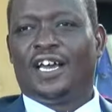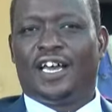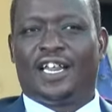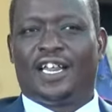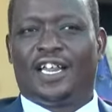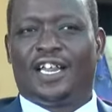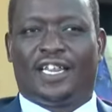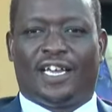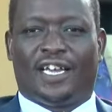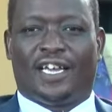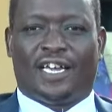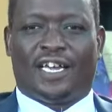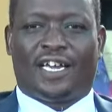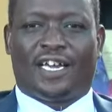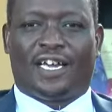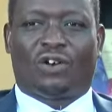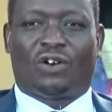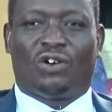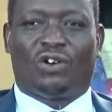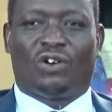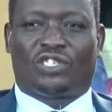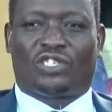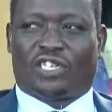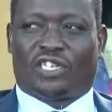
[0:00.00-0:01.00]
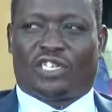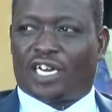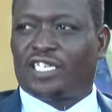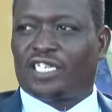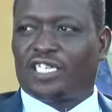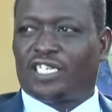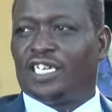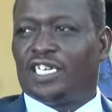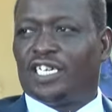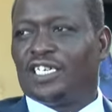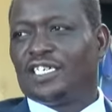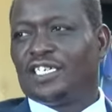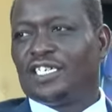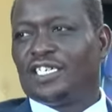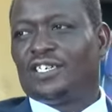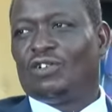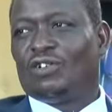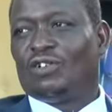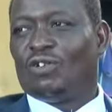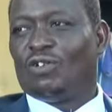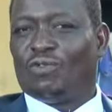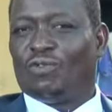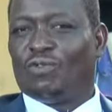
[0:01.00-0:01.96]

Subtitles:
the construction of the